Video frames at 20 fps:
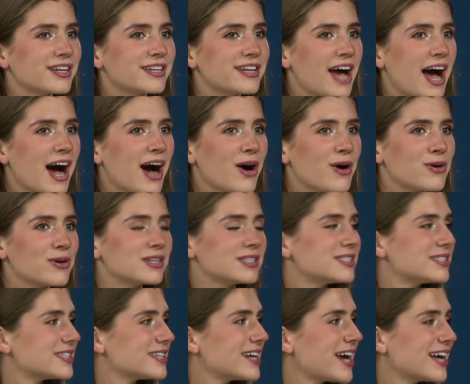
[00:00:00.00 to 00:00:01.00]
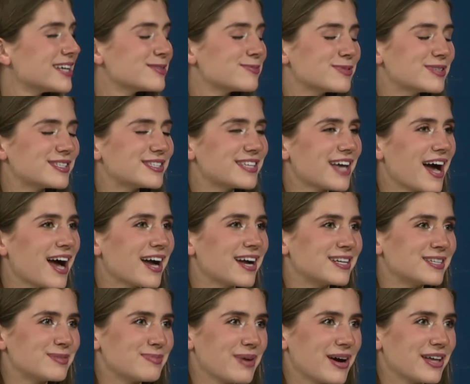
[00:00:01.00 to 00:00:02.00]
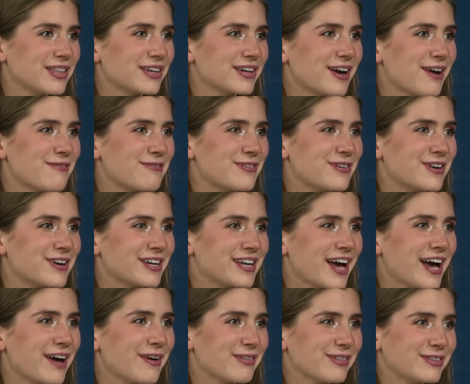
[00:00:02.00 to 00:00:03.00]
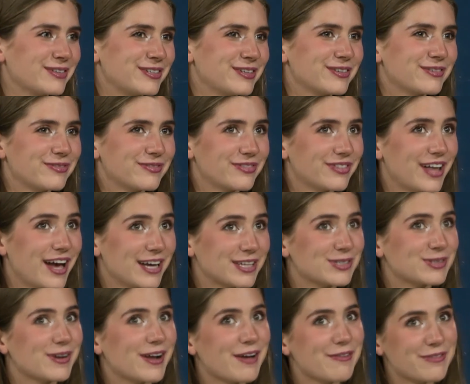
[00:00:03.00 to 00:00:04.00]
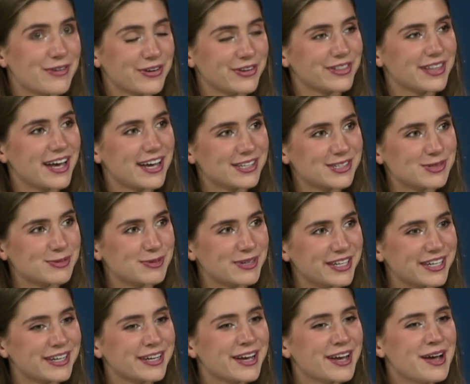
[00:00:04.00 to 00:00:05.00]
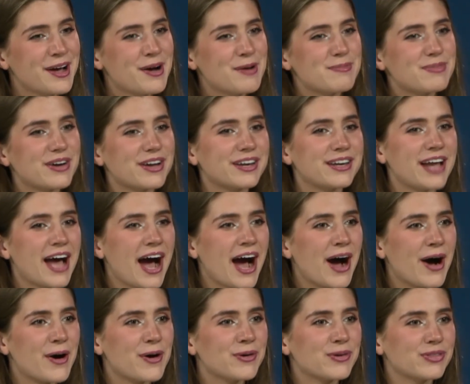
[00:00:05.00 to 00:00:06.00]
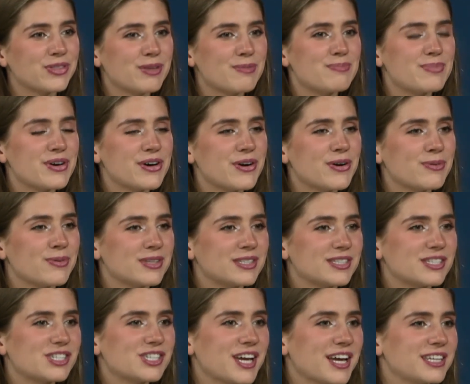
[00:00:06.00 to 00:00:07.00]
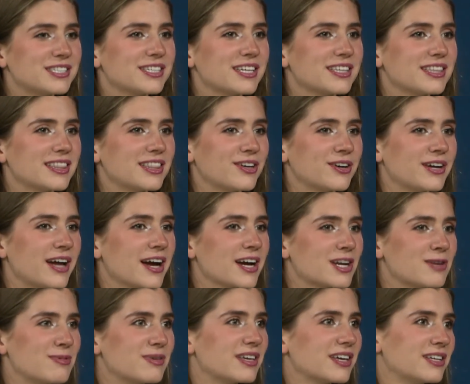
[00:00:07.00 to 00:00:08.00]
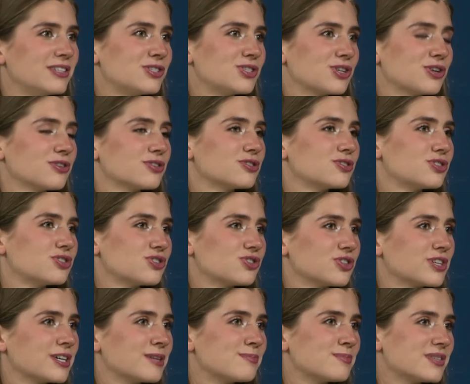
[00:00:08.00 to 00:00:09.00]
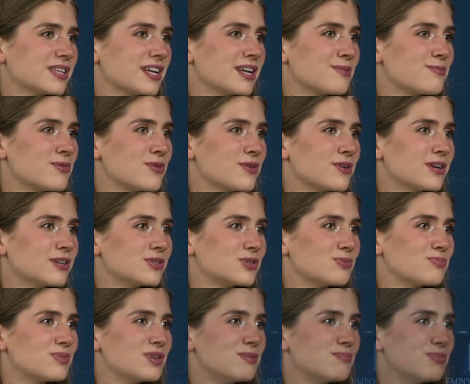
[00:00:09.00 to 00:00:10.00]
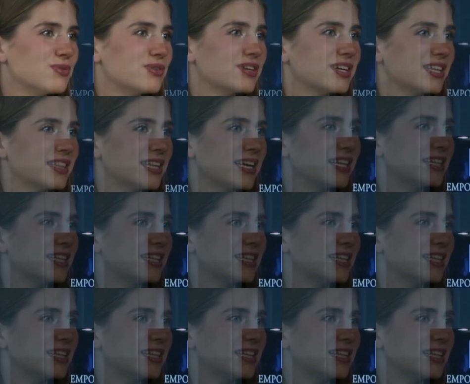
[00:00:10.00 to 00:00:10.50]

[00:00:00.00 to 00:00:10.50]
Now mm-hmm. it's it hasn't been signed by the governor yet. Last what I've heard last week, but now the bill wants to change it. They're not going to be considered streams anymore, so people can like